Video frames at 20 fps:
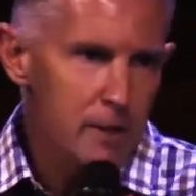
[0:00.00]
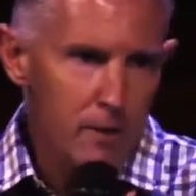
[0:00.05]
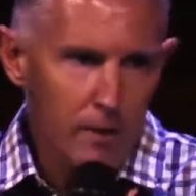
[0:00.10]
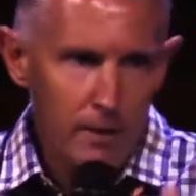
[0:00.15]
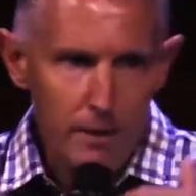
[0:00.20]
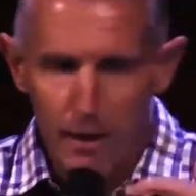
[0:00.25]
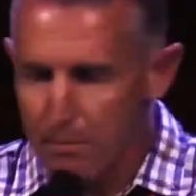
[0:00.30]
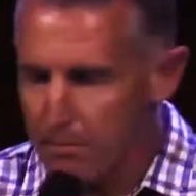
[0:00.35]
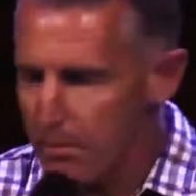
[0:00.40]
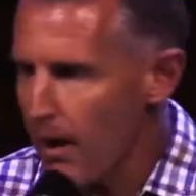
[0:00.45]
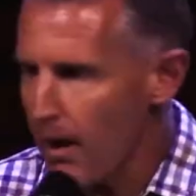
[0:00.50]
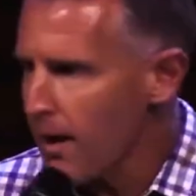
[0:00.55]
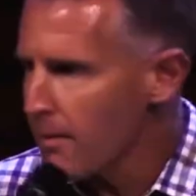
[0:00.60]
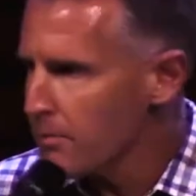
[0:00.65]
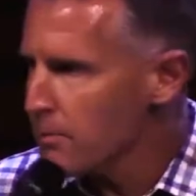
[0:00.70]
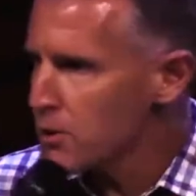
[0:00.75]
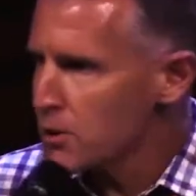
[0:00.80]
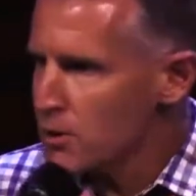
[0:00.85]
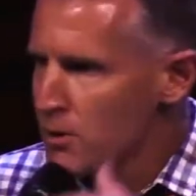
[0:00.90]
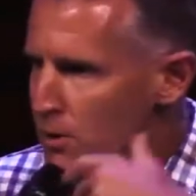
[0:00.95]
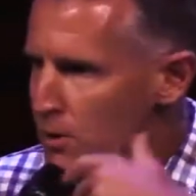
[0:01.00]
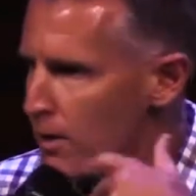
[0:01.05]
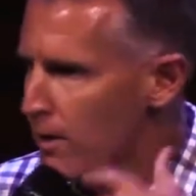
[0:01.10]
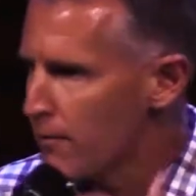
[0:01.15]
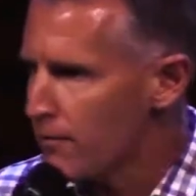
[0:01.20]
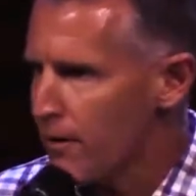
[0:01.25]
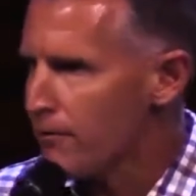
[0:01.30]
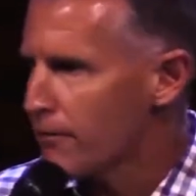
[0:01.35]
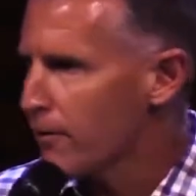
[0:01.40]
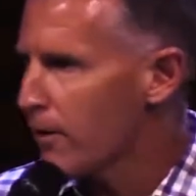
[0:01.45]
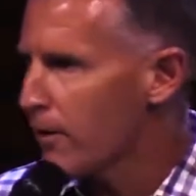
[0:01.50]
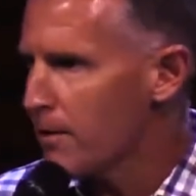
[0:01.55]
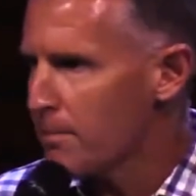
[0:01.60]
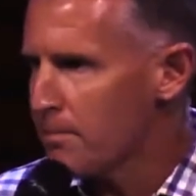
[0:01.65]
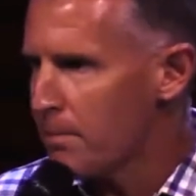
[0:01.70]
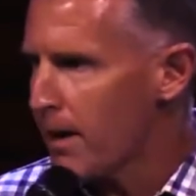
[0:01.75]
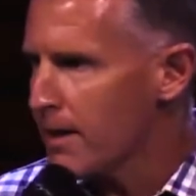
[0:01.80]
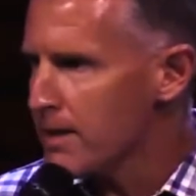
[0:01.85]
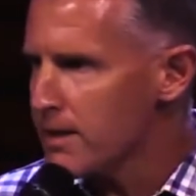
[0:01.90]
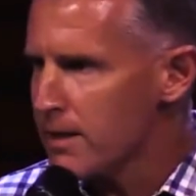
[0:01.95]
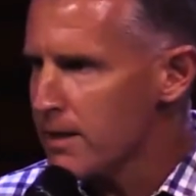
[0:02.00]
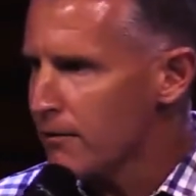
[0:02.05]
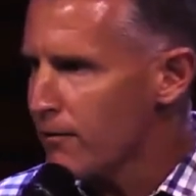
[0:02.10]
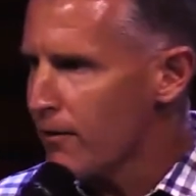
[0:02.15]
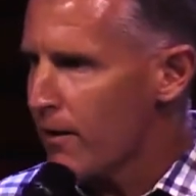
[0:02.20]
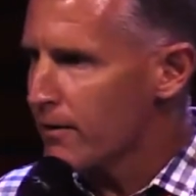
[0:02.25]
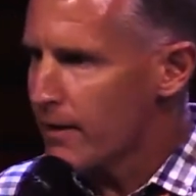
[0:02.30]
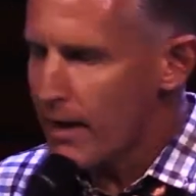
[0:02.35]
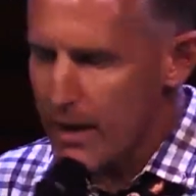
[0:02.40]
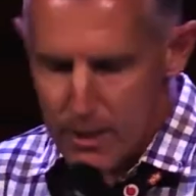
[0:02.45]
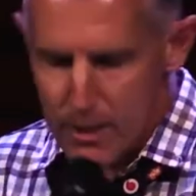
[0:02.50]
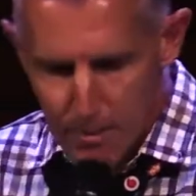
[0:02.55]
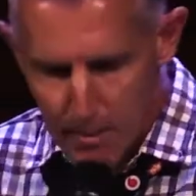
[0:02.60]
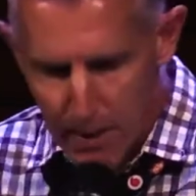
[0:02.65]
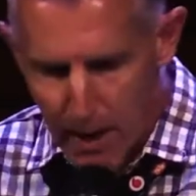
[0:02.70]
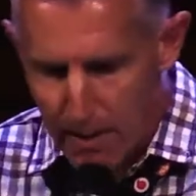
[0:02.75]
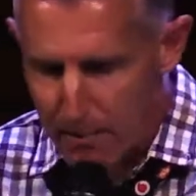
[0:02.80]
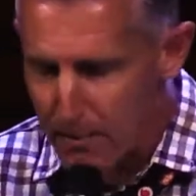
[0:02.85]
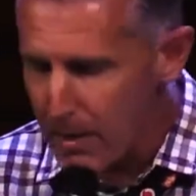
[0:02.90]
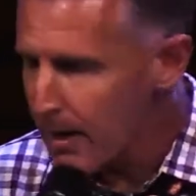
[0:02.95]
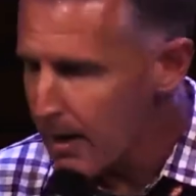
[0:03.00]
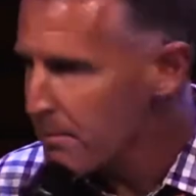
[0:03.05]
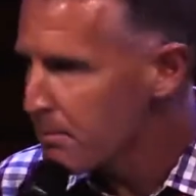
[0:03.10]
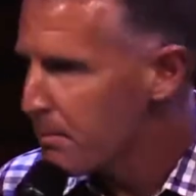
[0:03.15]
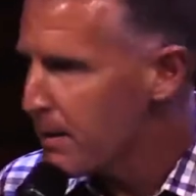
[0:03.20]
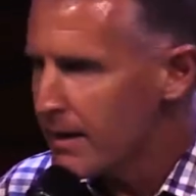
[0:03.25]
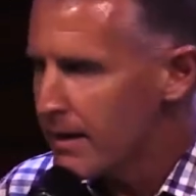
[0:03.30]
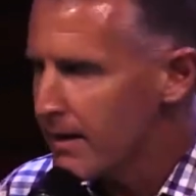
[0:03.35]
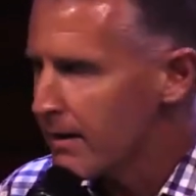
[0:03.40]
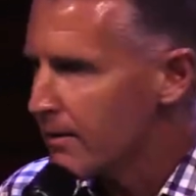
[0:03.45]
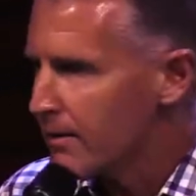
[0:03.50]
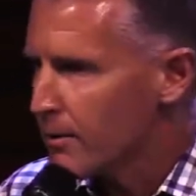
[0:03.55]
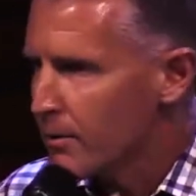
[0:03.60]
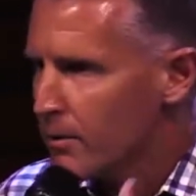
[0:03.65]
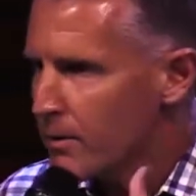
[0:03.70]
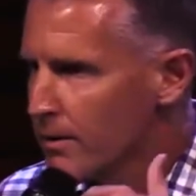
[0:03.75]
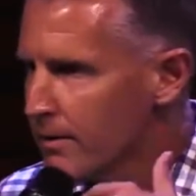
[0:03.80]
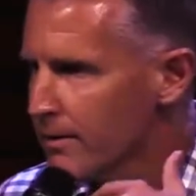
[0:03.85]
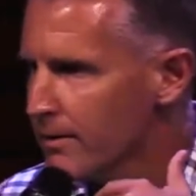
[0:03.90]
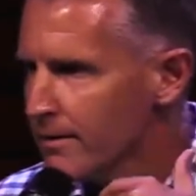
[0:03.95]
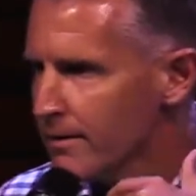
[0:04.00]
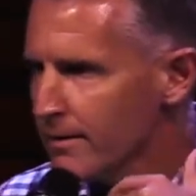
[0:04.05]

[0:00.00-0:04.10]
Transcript: I've done Bible school. I've got a basic foundation. But I'm like Peter, Lord.